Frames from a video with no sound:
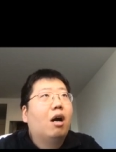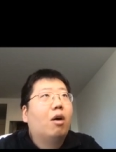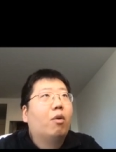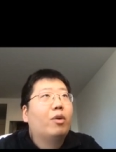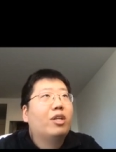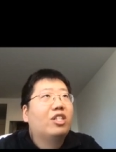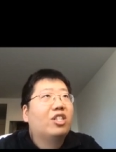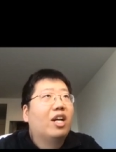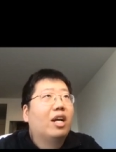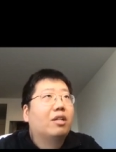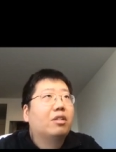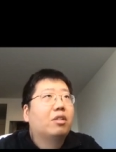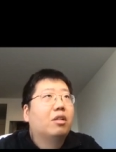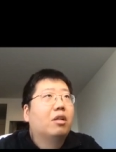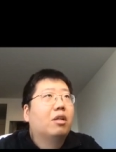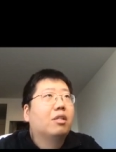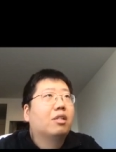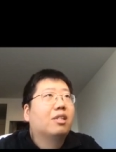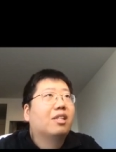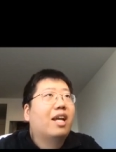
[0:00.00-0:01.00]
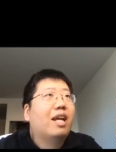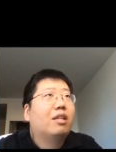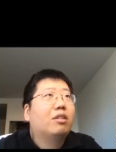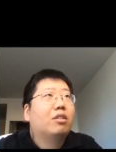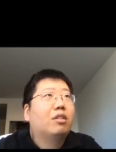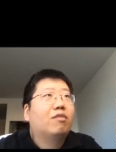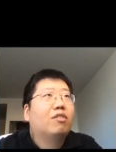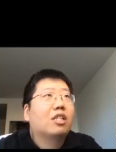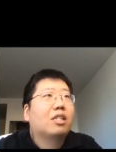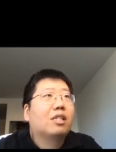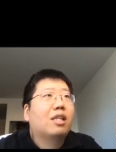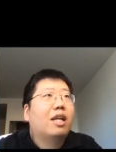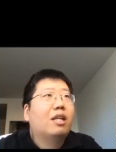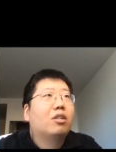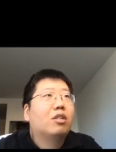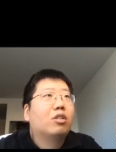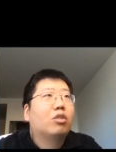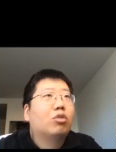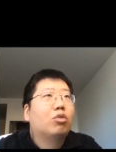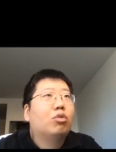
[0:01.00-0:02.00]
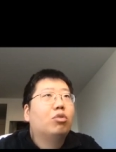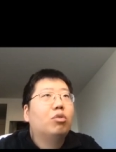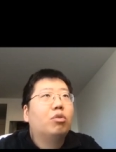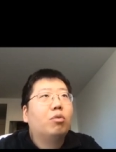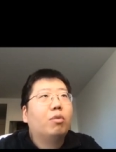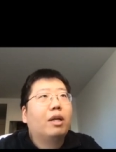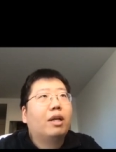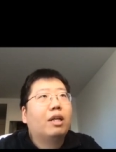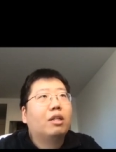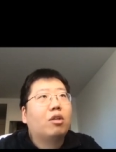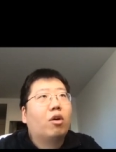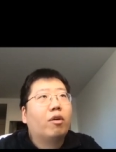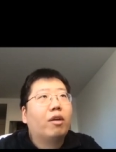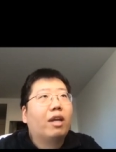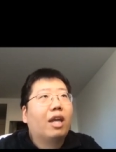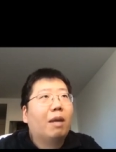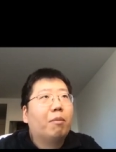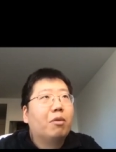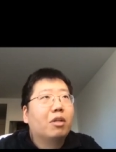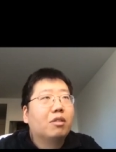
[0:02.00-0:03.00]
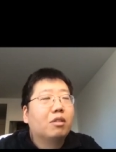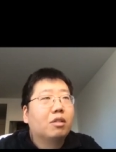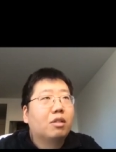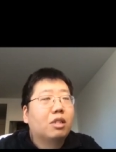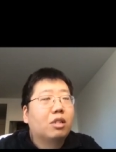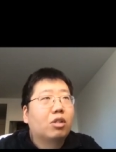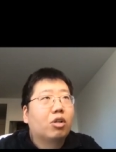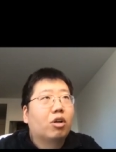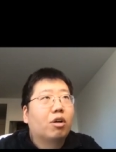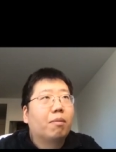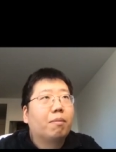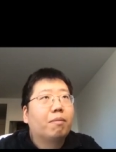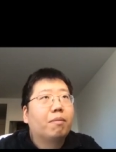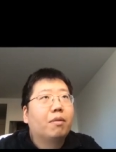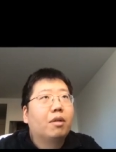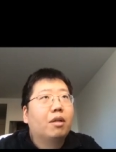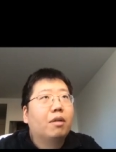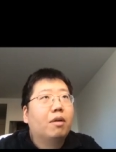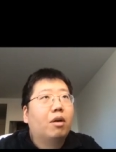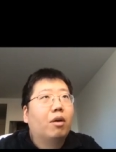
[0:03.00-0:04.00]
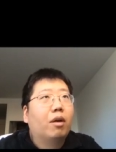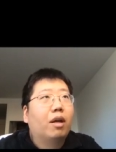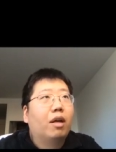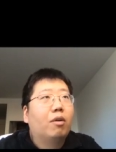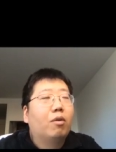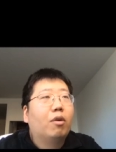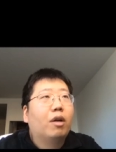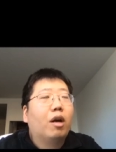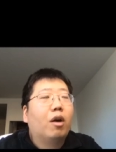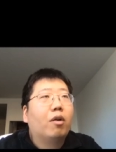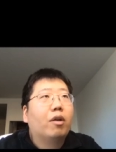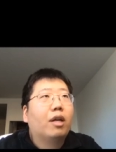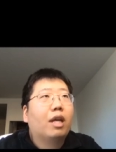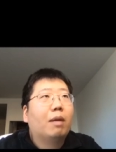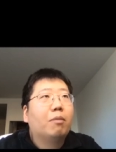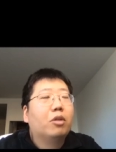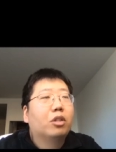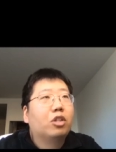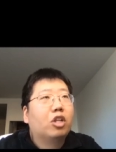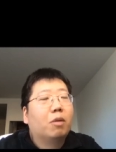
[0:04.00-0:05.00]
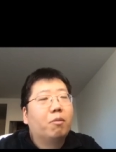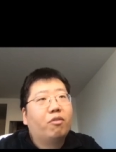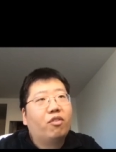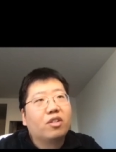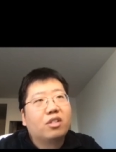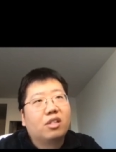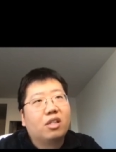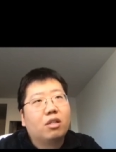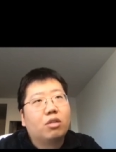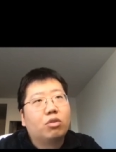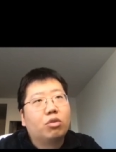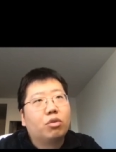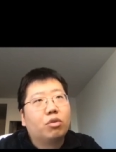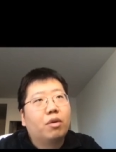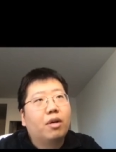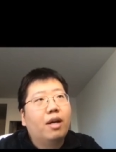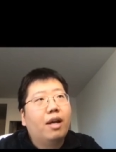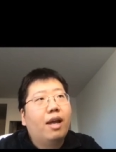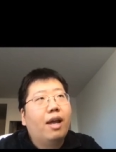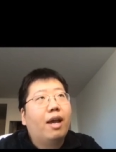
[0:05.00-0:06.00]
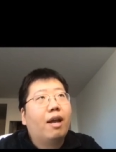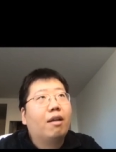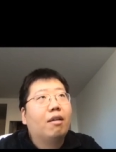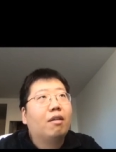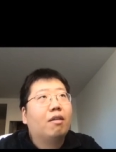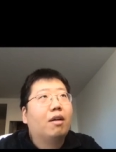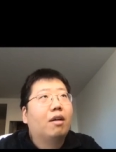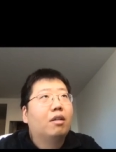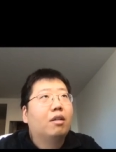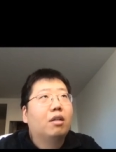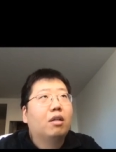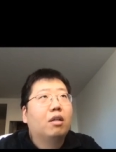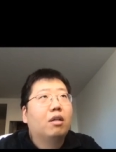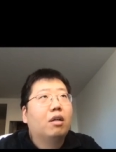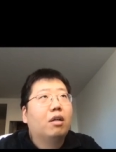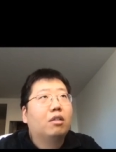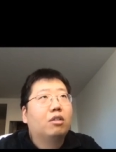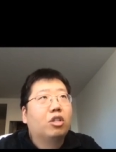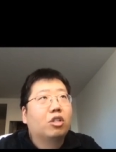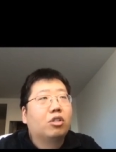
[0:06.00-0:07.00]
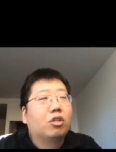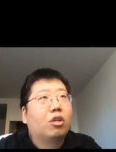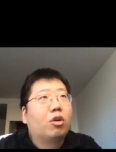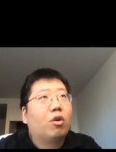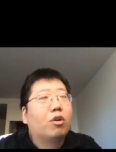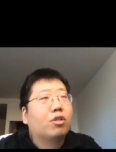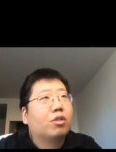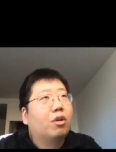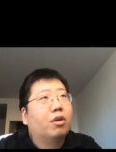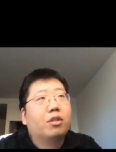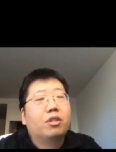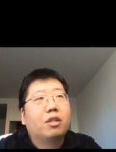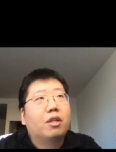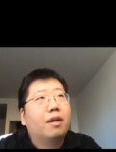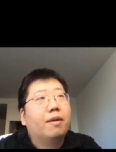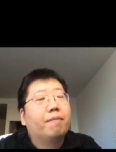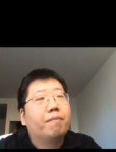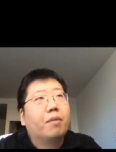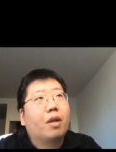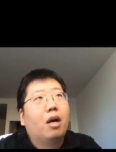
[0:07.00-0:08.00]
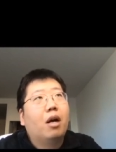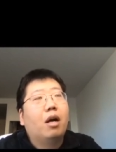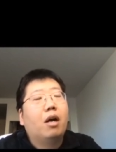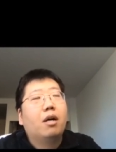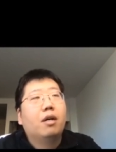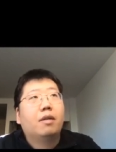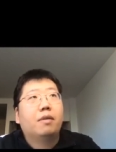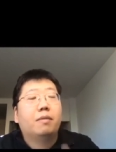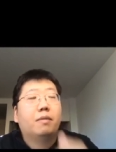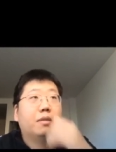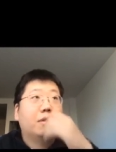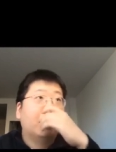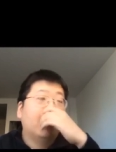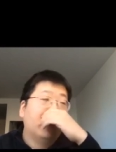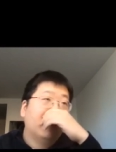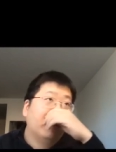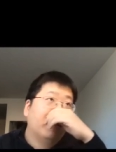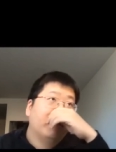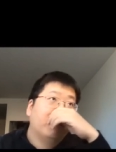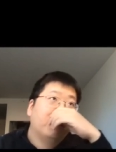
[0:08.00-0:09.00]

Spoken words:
we check the state. If the state is 2, we only keep this term. Okay, we only keep the term for state 2, and just cross out the